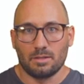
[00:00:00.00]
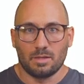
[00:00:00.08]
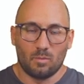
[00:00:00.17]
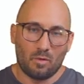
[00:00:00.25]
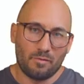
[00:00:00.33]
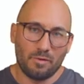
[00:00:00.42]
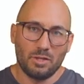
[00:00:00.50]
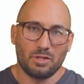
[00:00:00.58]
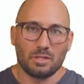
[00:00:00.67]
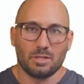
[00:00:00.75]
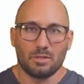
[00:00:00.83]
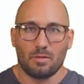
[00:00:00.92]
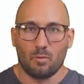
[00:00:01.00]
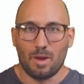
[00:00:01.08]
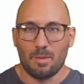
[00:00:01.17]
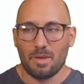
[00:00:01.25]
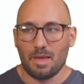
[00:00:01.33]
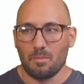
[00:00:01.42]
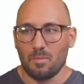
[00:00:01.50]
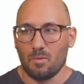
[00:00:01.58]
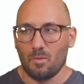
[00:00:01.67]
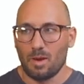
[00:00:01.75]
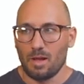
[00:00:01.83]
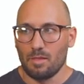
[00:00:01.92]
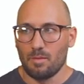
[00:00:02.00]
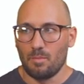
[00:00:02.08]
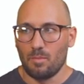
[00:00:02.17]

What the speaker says: some more features on the web app, while